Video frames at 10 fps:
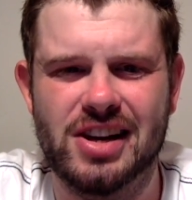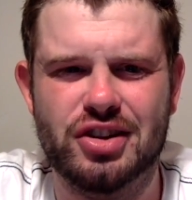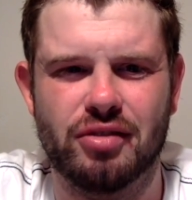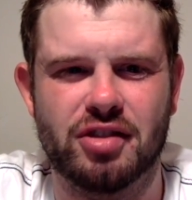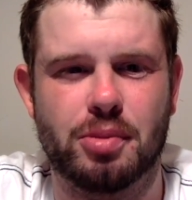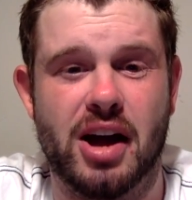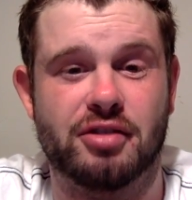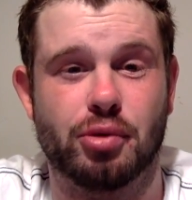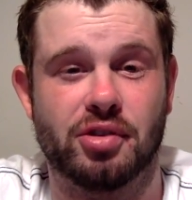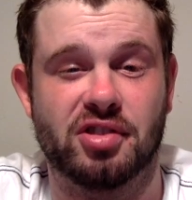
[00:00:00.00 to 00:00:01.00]
each of his
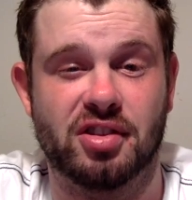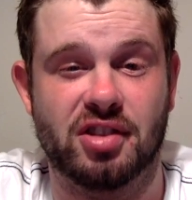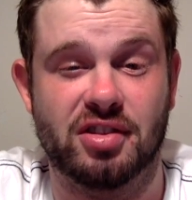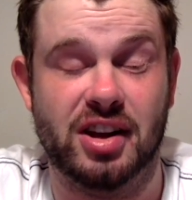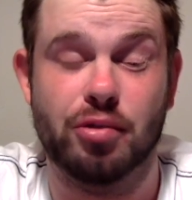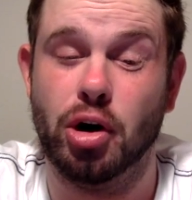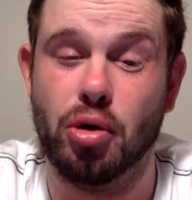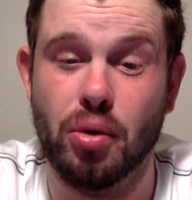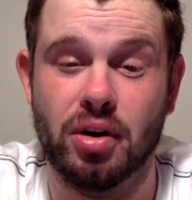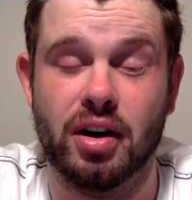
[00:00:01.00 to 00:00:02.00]
past four seasons and
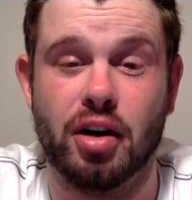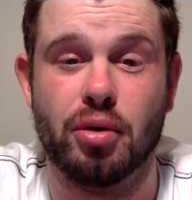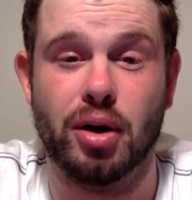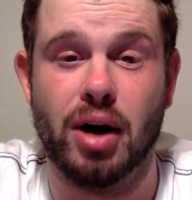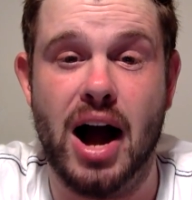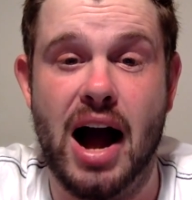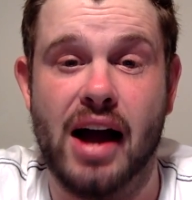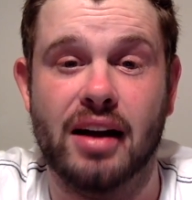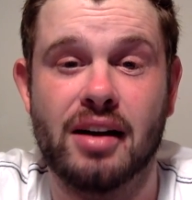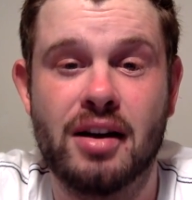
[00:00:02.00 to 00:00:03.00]
recorded a
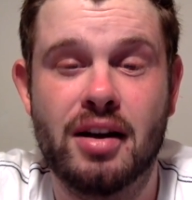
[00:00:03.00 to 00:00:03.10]
career-high